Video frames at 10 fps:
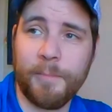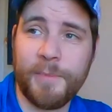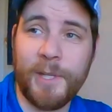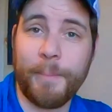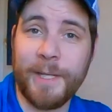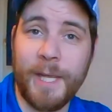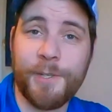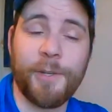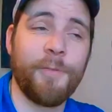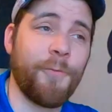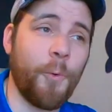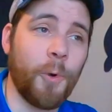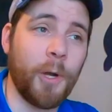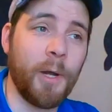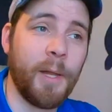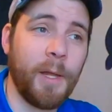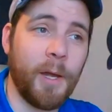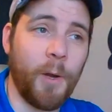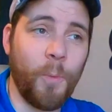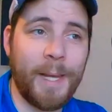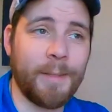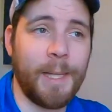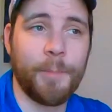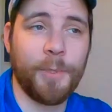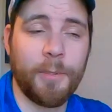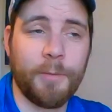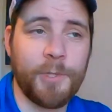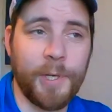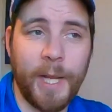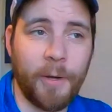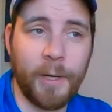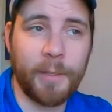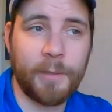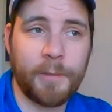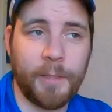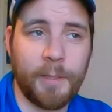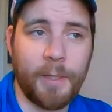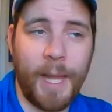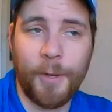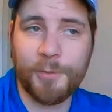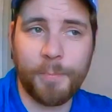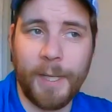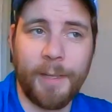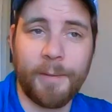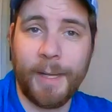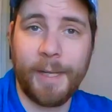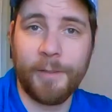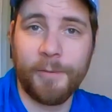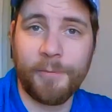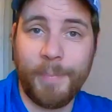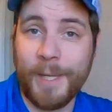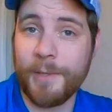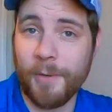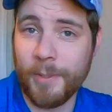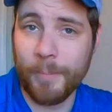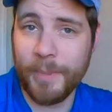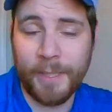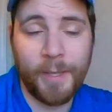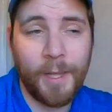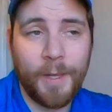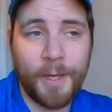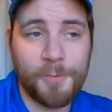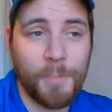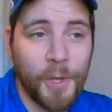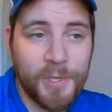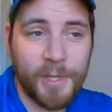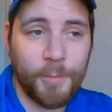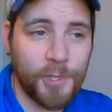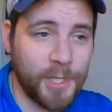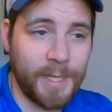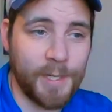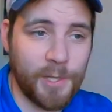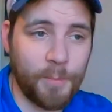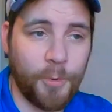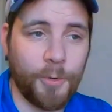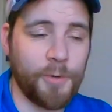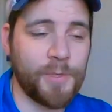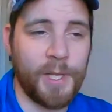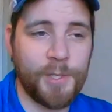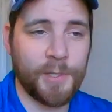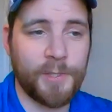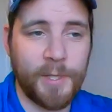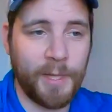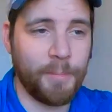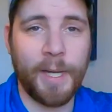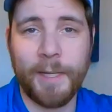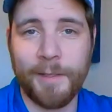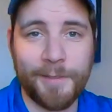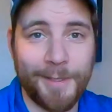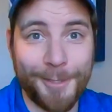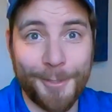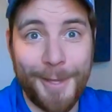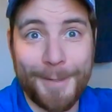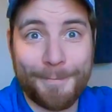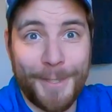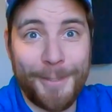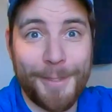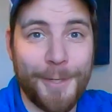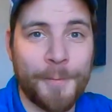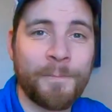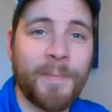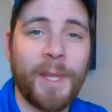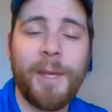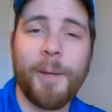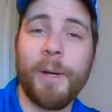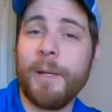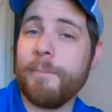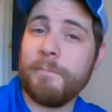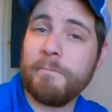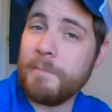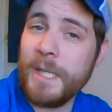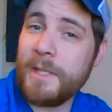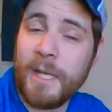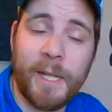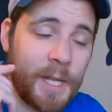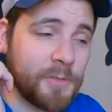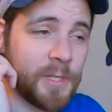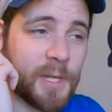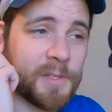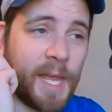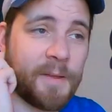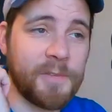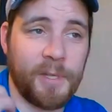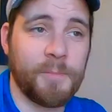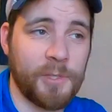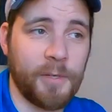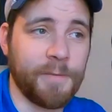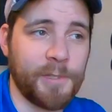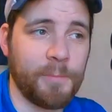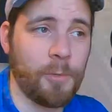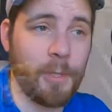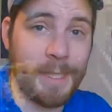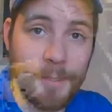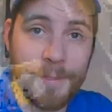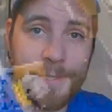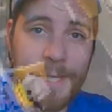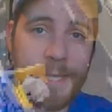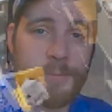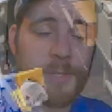segmentation for a white label generic house brand kind of bicycle company, because most of them are Chinese importers that just send the bike and they say good luck, here you go. But BTN actually does have some service support here in the States,